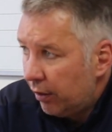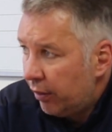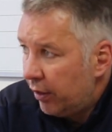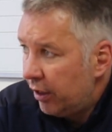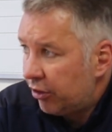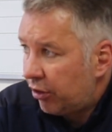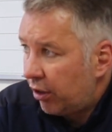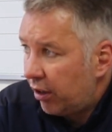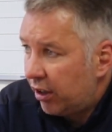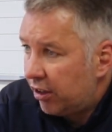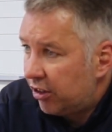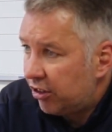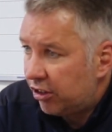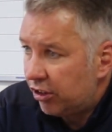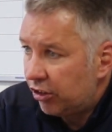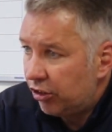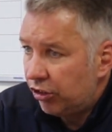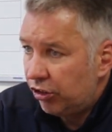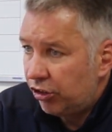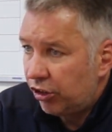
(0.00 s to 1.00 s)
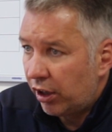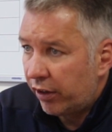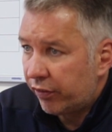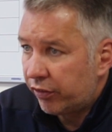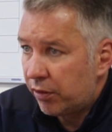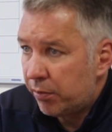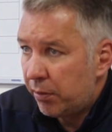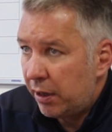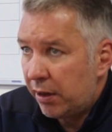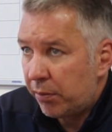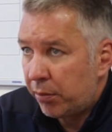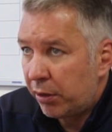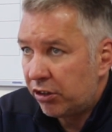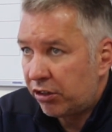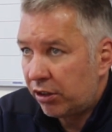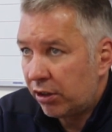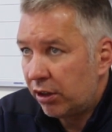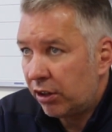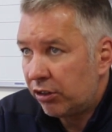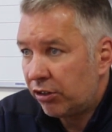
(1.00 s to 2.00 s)
these are the decisions you have to make, but
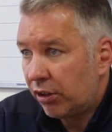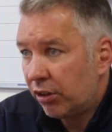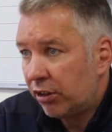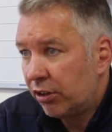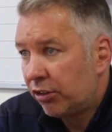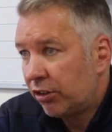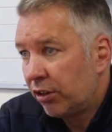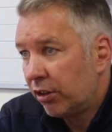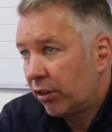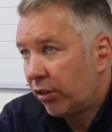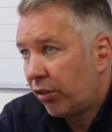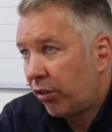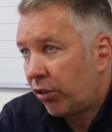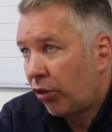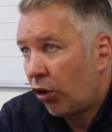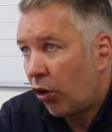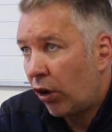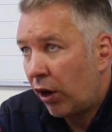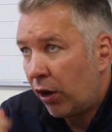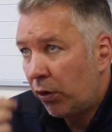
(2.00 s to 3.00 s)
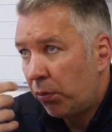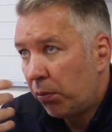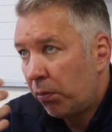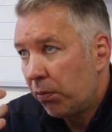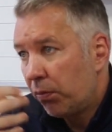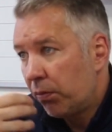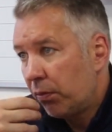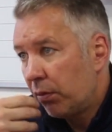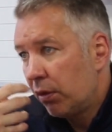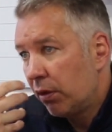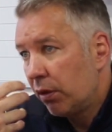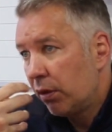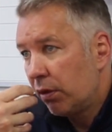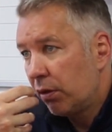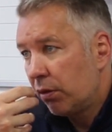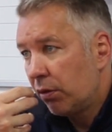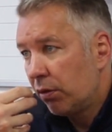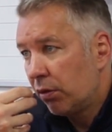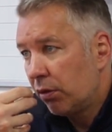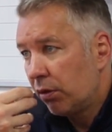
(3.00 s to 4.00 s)
it's a, it's a, it's a thought out,
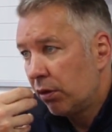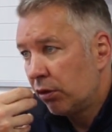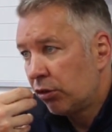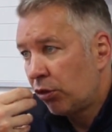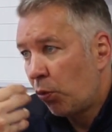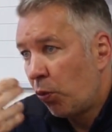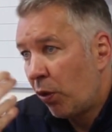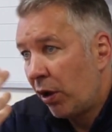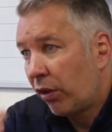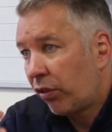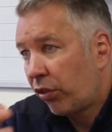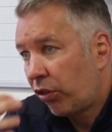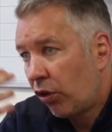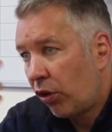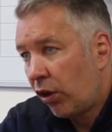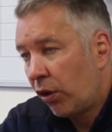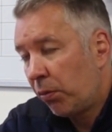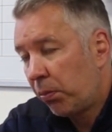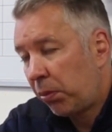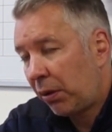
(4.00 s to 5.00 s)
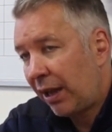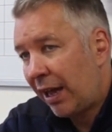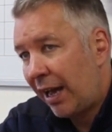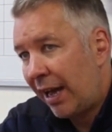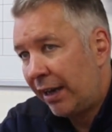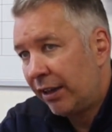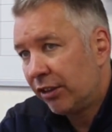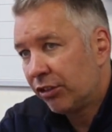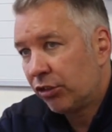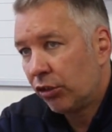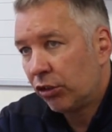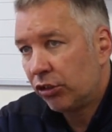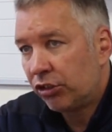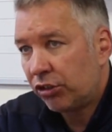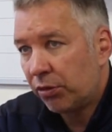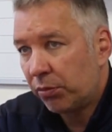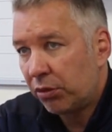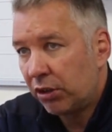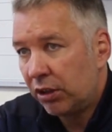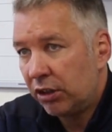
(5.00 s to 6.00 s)
it's a well thought out plan. It's not
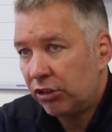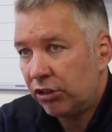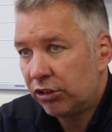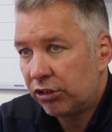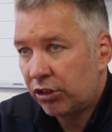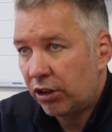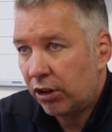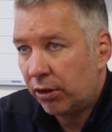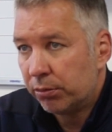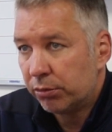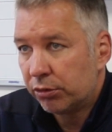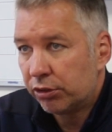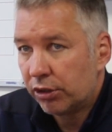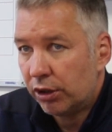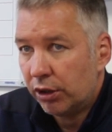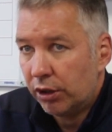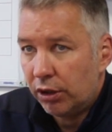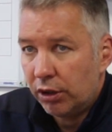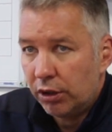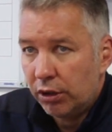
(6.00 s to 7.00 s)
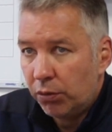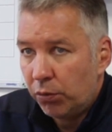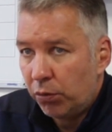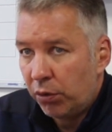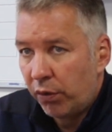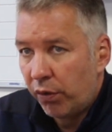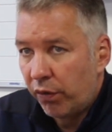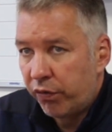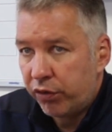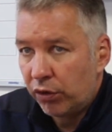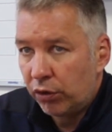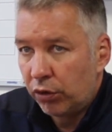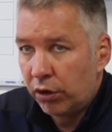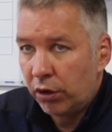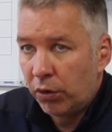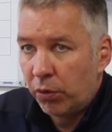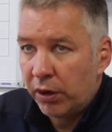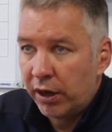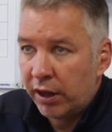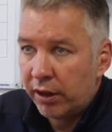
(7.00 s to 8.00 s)
something that just comes. We were
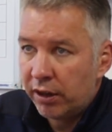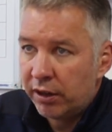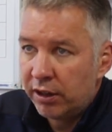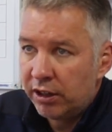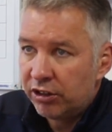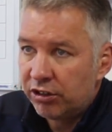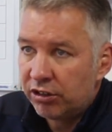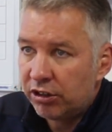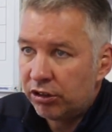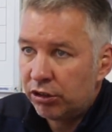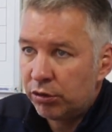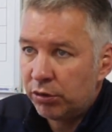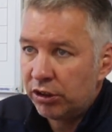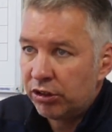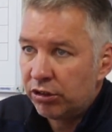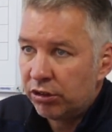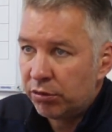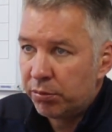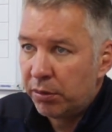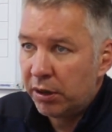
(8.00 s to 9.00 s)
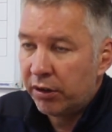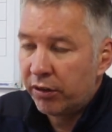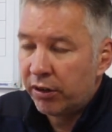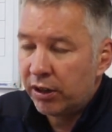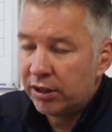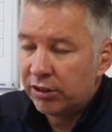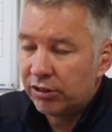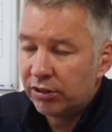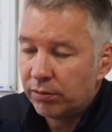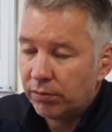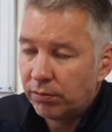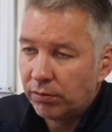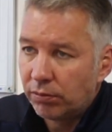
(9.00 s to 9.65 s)
fully aware that these situations may arise.